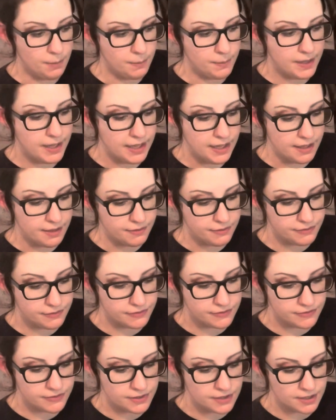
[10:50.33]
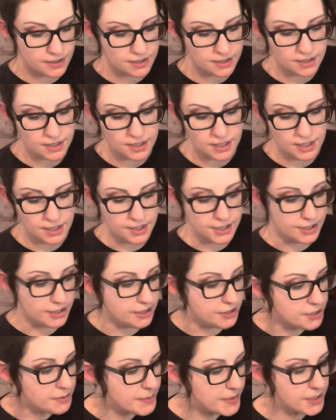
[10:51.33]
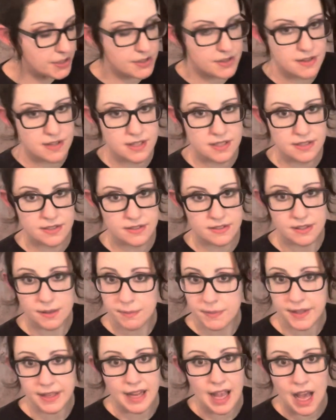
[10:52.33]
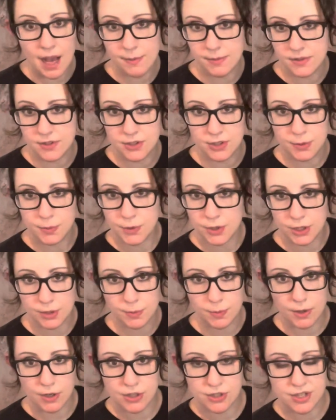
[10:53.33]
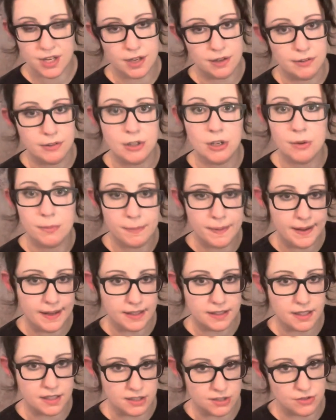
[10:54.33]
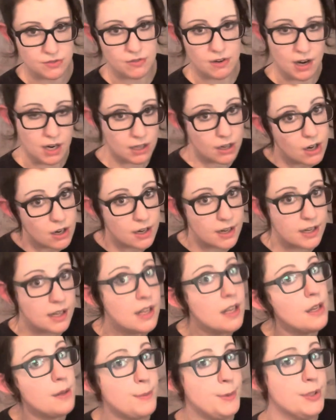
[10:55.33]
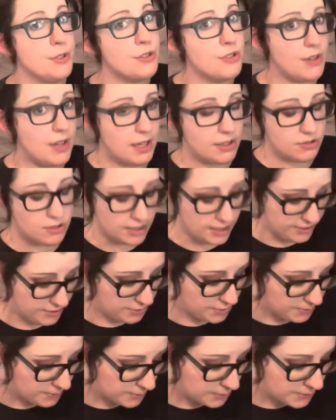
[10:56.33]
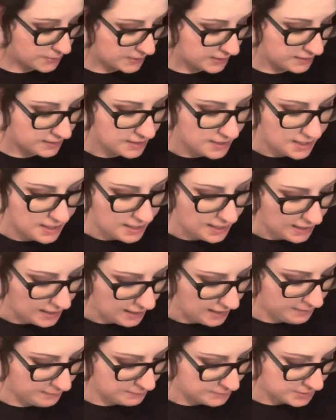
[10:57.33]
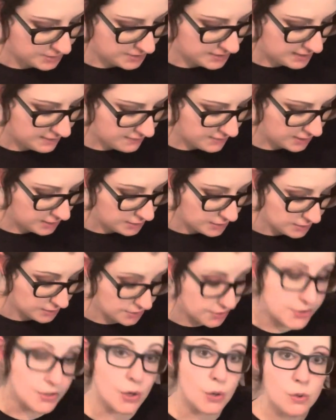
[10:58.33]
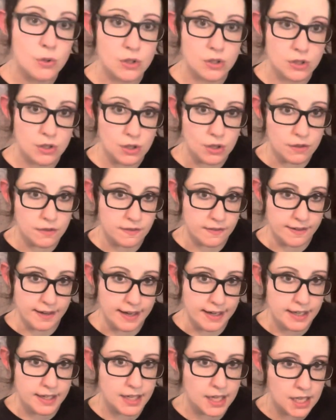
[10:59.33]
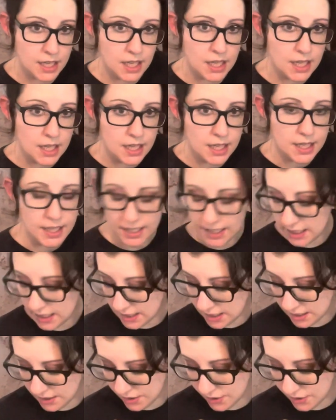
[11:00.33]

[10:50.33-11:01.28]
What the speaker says: if you're in the middle of this, something happens, you put your brush down, you come back and it's rock hard, your shellac dries super quick, just give it a good soak overnight in